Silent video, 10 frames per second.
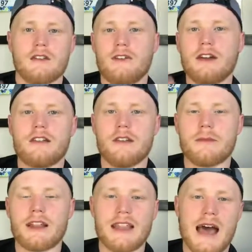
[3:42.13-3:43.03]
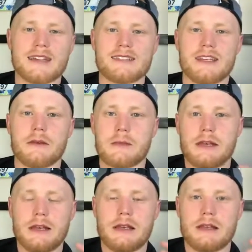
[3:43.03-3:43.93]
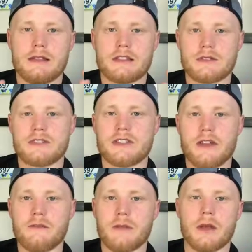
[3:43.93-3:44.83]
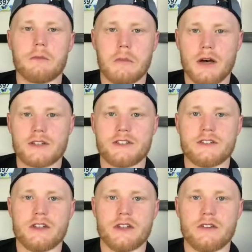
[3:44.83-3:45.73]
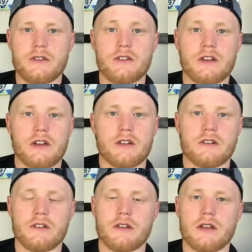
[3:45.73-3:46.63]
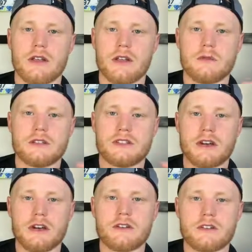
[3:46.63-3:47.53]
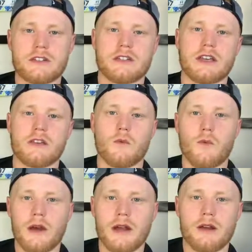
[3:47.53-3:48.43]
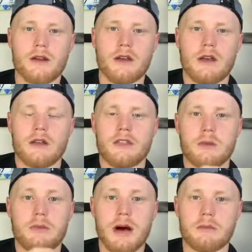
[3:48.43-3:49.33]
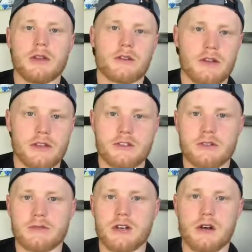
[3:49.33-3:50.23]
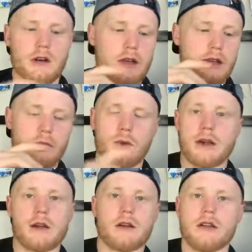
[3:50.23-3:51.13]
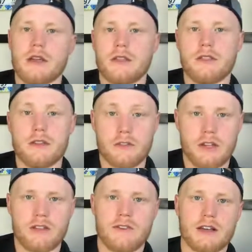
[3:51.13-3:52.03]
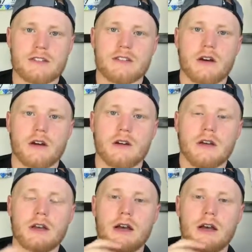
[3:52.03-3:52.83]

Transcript: Finally, my last tip, and this one saved me a bunch in Tucson, Arizona, and it was to understand where the public restrooms are and where the drinking fountains are.